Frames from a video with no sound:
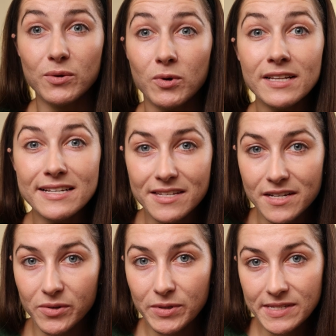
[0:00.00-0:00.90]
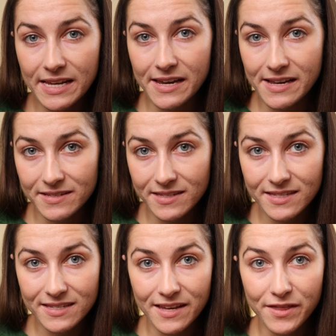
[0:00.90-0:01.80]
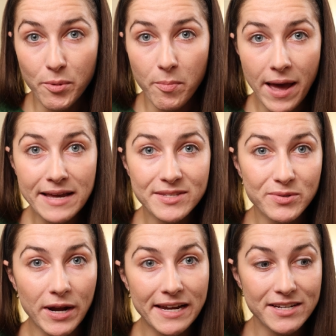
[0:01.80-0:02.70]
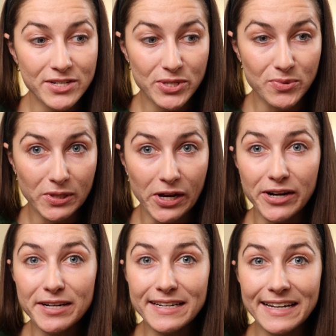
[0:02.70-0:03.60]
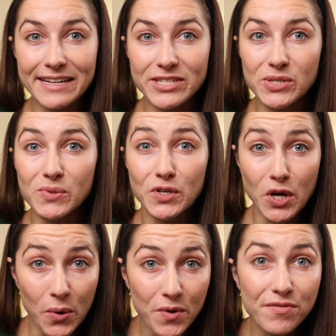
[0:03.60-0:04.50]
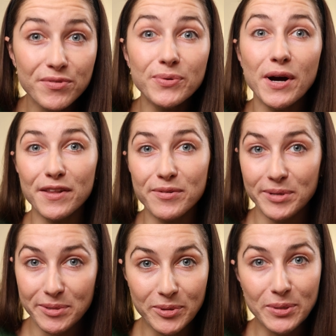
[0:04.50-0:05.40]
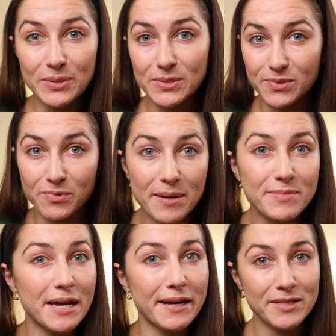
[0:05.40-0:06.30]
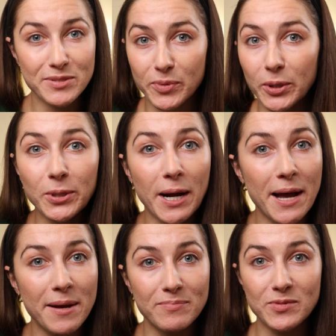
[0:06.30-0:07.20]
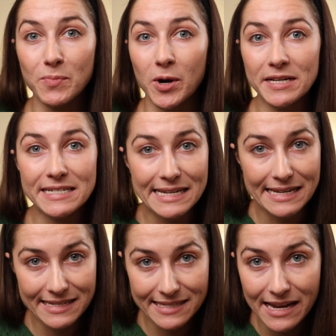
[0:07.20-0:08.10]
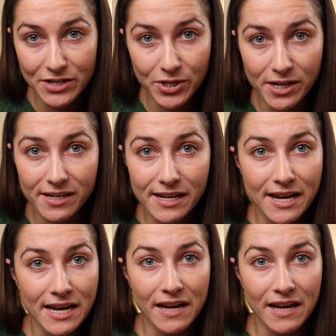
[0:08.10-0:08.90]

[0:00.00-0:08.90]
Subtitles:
Now, one last thing I will say is the best way to learn is to go through other people's websites, programs, marketing, etc.